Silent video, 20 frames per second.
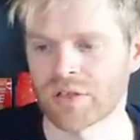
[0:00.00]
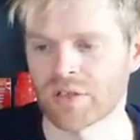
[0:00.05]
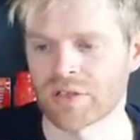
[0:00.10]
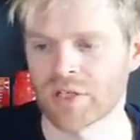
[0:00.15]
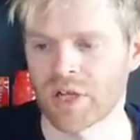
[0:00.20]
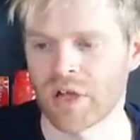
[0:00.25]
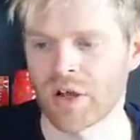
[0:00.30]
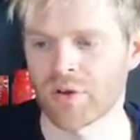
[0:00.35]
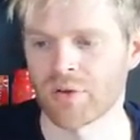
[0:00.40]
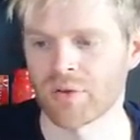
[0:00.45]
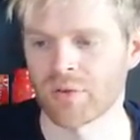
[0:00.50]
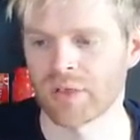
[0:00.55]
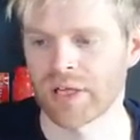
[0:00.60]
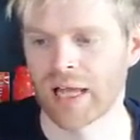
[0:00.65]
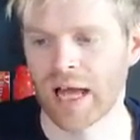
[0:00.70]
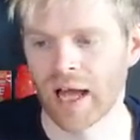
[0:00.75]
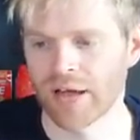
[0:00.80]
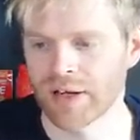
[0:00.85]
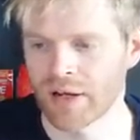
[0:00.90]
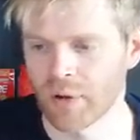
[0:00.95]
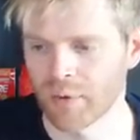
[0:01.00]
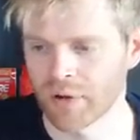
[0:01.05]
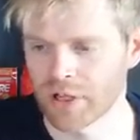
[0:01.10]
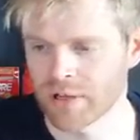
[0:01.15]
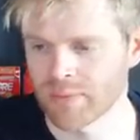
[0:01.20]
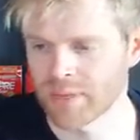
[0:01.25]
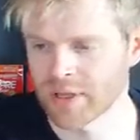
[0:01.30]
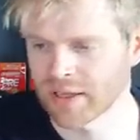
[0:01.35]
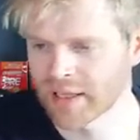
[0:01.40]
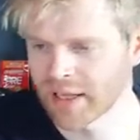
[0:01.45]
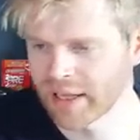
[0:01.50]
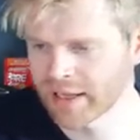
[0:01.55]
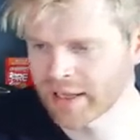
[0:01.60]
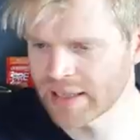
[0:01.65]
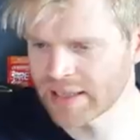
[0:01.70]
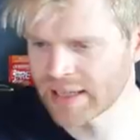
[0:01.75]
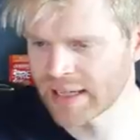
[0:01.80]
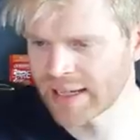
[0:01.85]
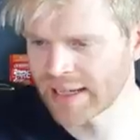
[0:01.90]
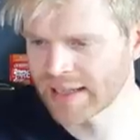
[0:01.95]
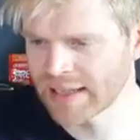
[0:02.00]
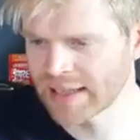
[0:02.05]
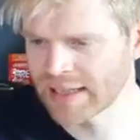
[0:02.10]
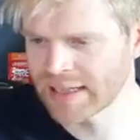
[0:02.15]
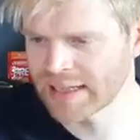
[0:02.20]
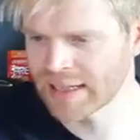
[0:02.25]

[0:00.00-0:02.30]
So yeah, I know what you mean there. And you're saying